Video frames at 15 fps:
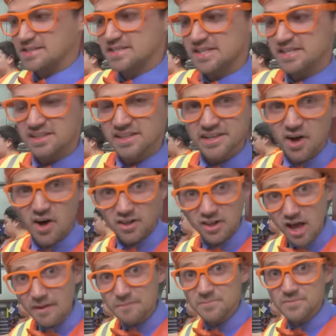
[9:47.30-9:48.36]
seal it all
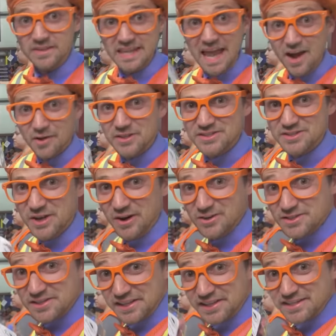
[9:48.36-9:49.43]
up, now this
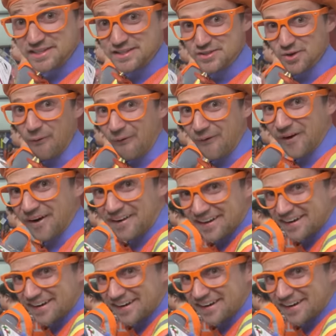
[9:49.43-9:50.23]
goes to the store.